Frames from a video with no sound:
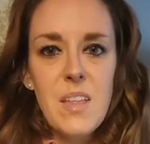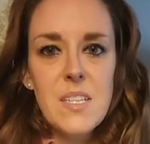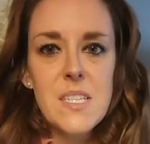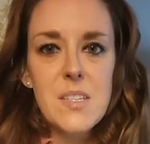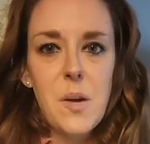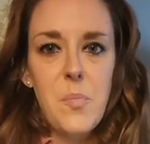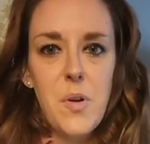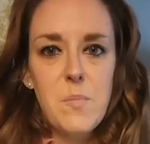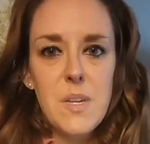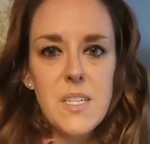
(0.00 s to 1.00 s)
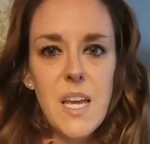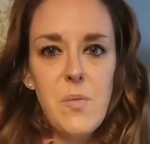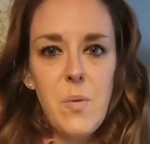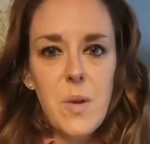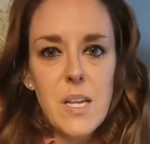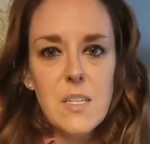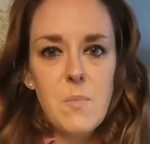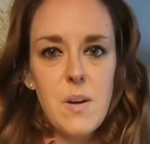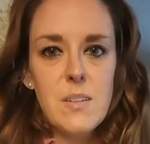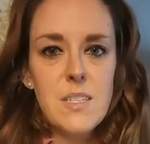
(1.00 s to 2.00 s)
This is our point midday where we get to
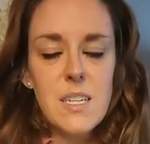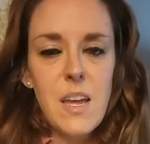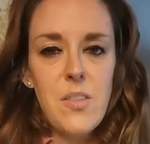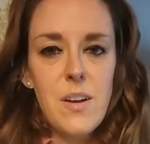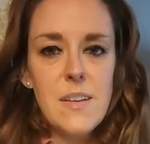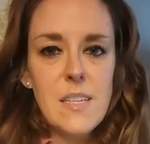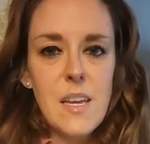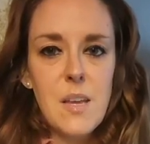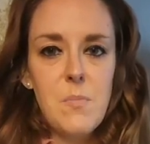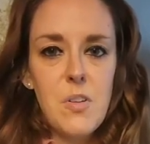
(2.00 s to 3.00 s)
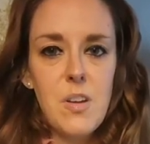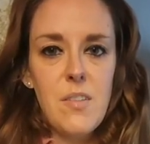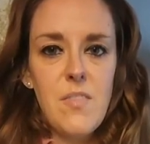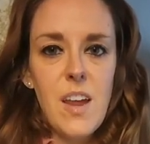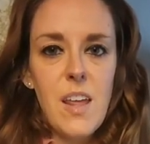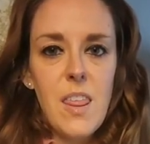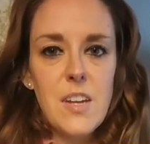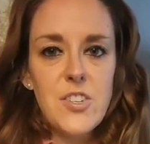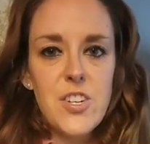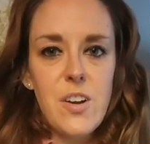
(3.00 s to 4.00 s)
pause together as a community of faith
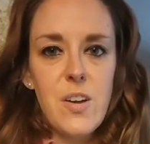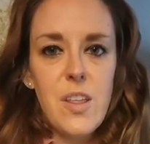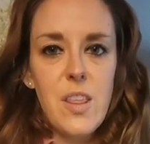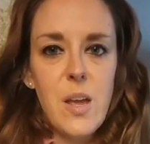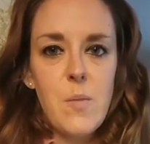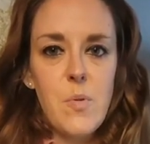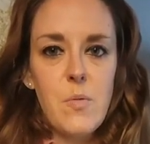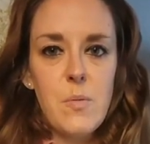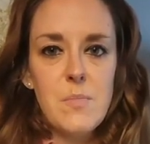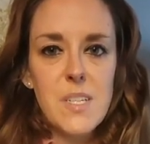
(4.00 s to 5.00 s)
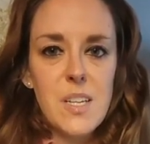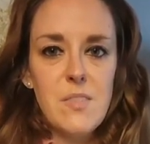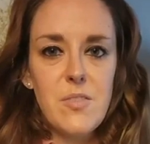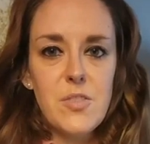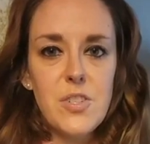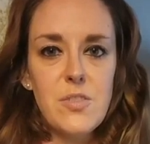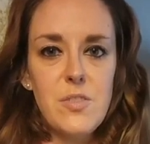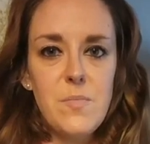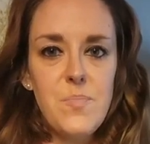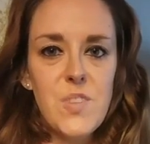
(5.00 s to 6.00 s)
and share in the Upper Room daily
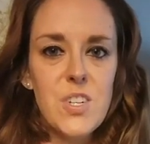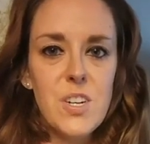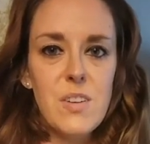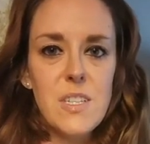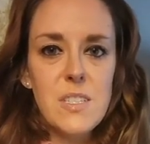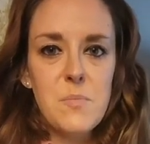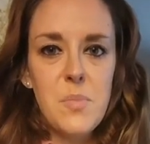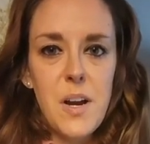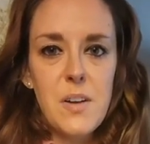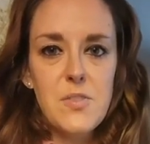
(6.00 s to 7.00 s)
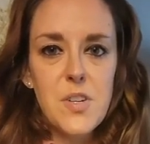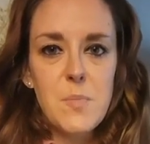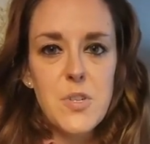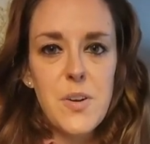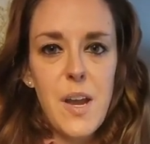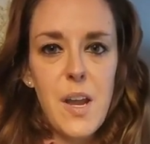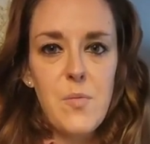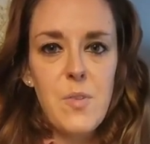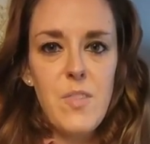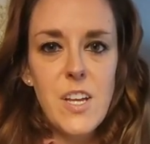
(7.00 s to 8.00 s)
devotional, share in some prayer, scripture,
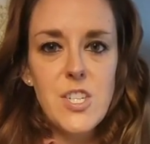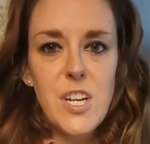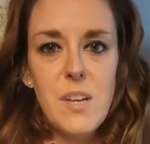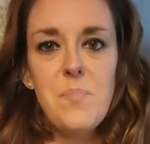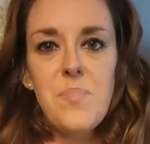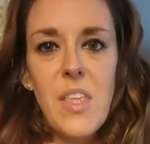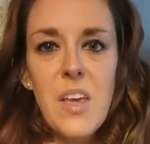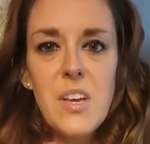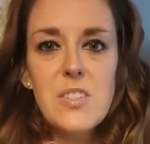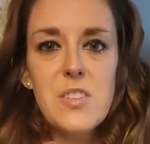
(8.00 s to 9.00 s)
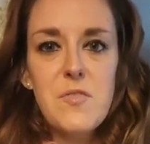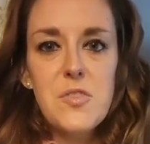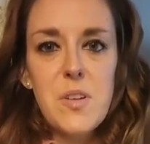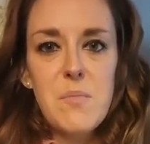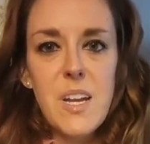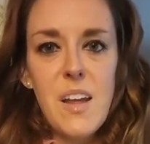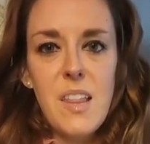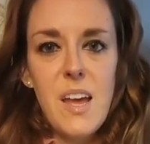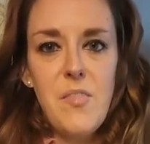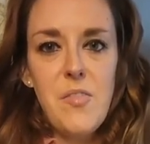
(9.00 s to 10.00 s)
and reflection. So if you're joining me now
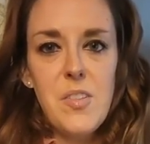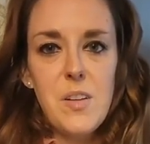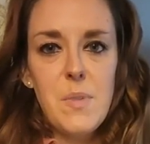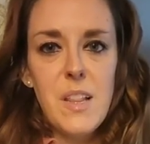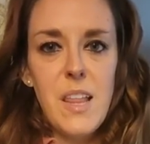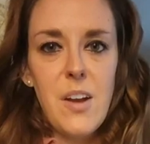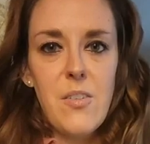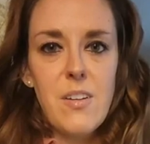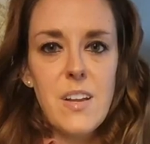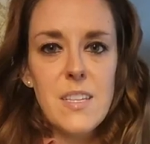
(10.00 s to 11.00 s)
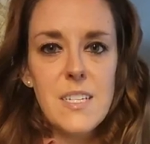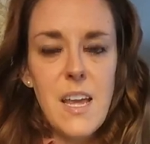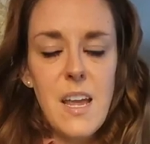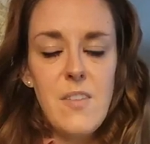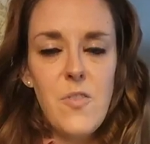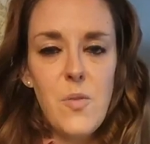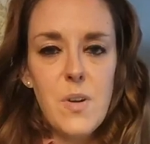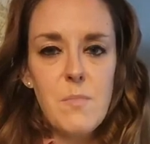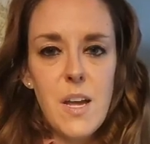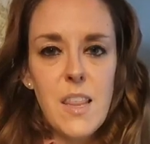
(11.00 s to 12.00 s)
live or a little bit later on in the day, if you
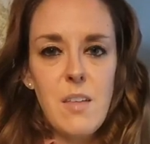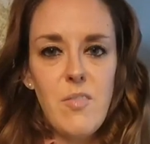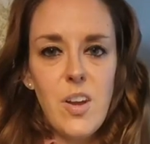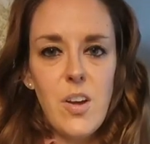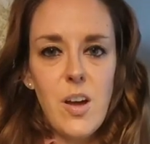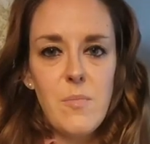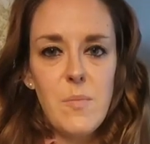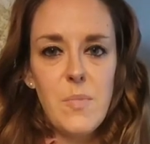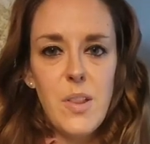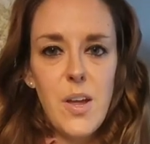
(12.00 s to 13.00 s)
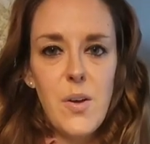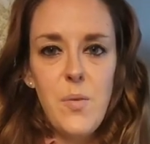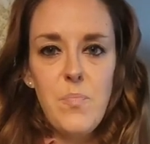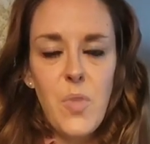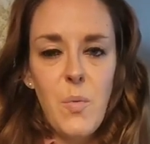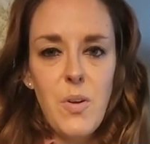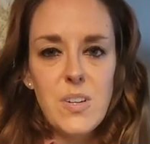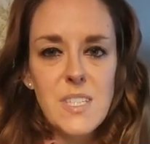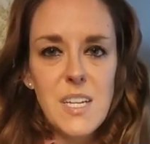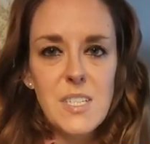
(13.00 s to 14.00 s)
wouldn't mind leaving a comment below, we
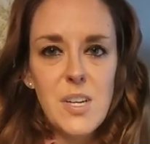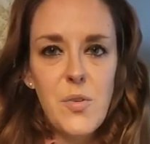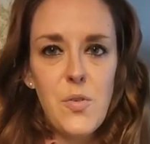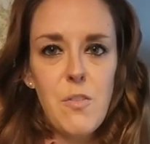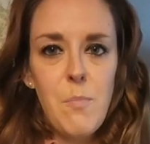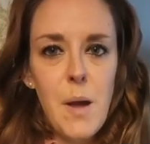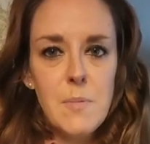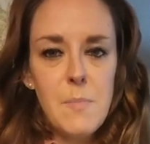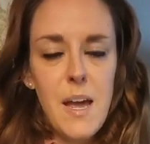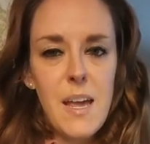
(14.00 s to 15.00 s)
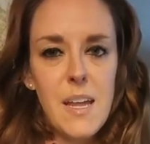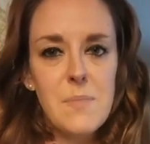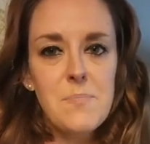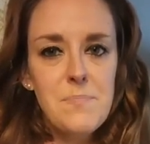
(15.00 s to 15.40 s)
always like to know who've popped by.